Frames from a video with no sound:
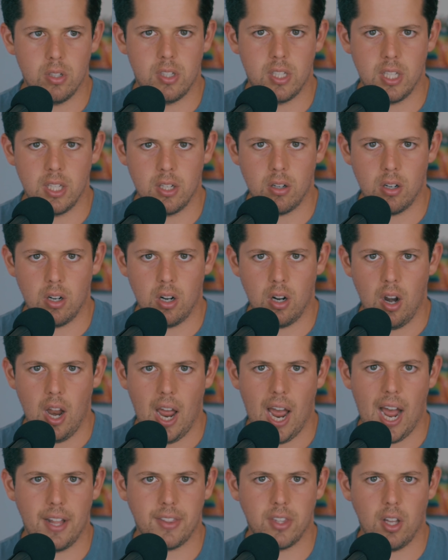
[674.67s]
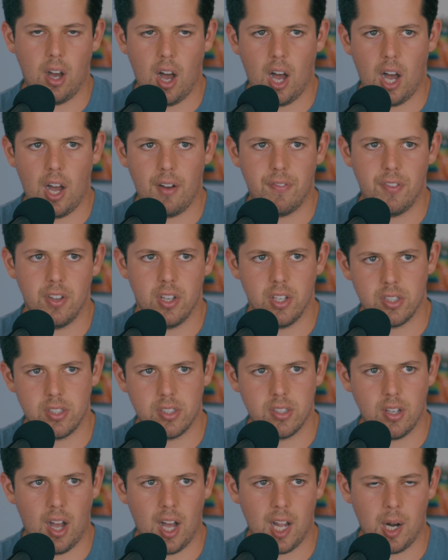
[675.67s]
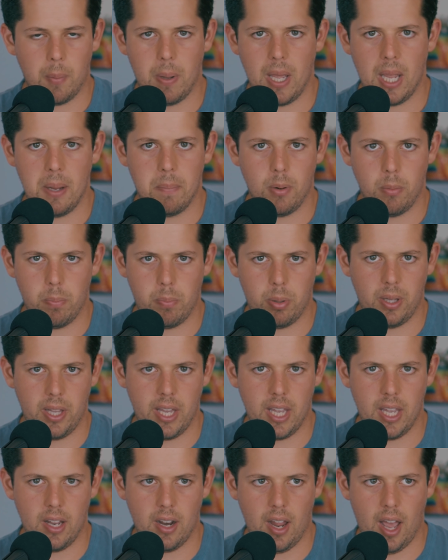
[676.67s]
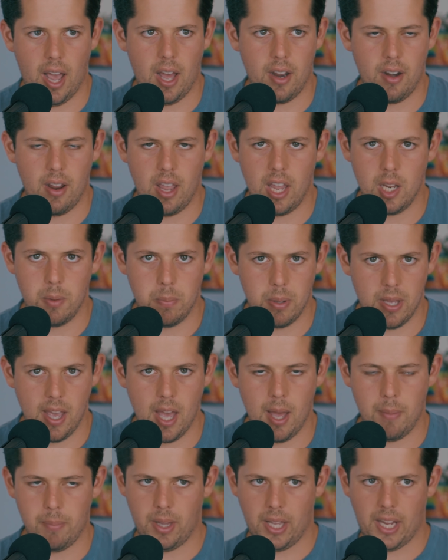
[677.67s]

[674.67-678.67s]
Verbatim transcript: dinner at the office on a paper plate at 8 p.m.